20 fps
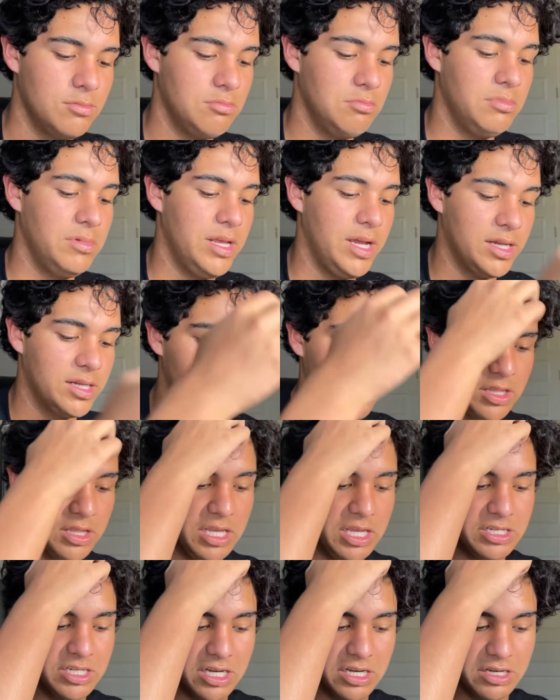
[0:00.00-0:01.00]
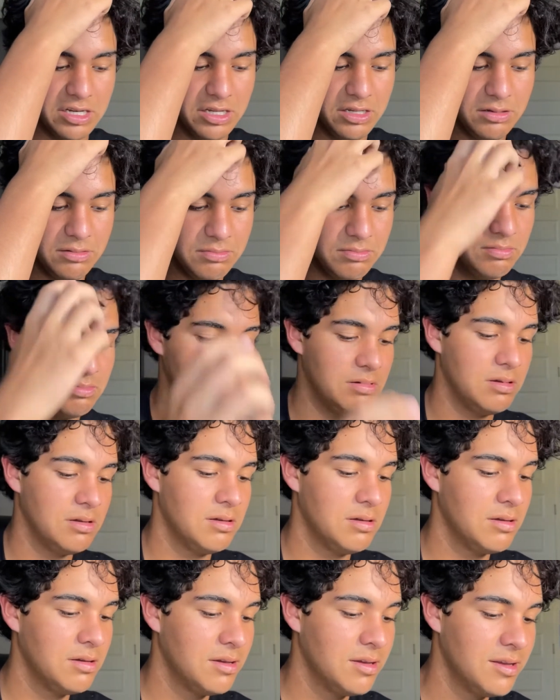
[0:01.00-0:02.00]
Next on the agenda,
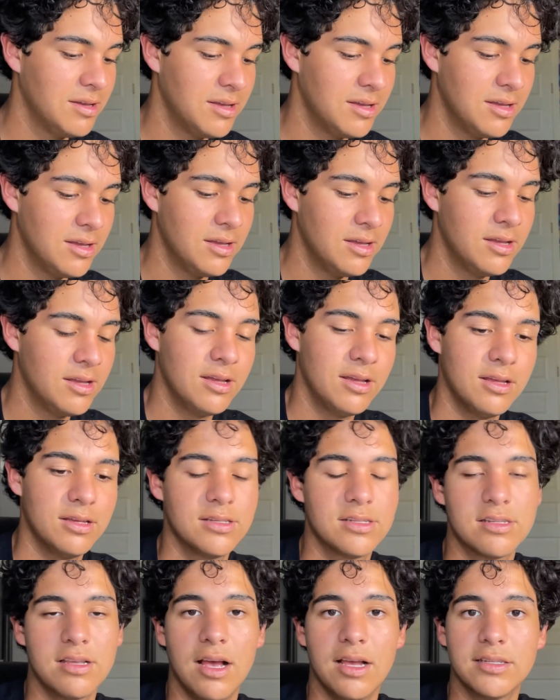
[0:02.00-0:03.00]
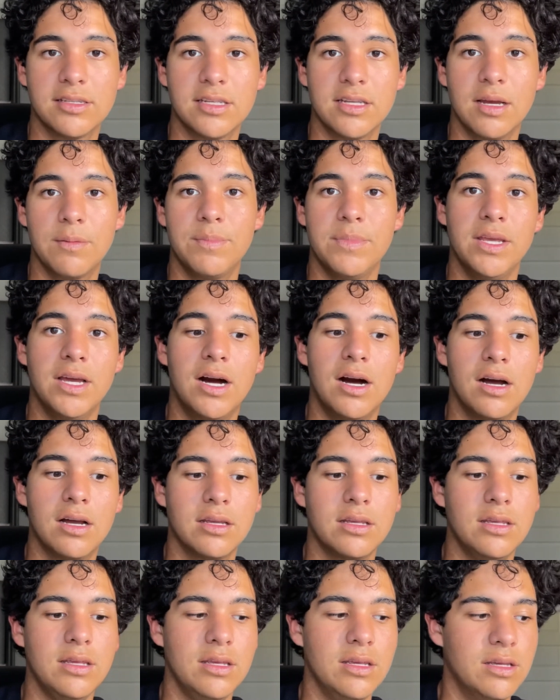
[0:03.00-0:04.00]
saucing up the
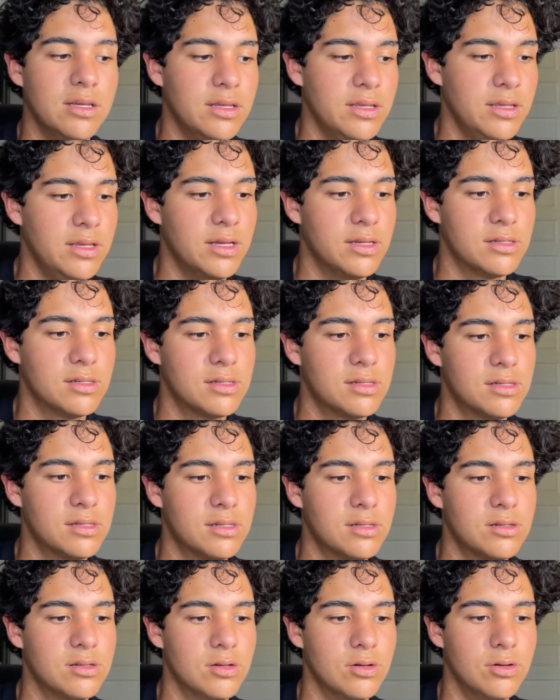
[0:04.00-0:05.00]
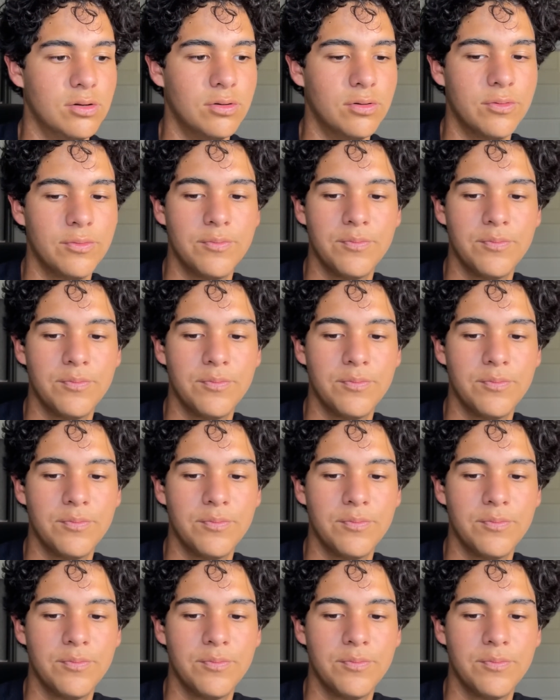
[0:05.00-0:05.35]
Anki. Yes, so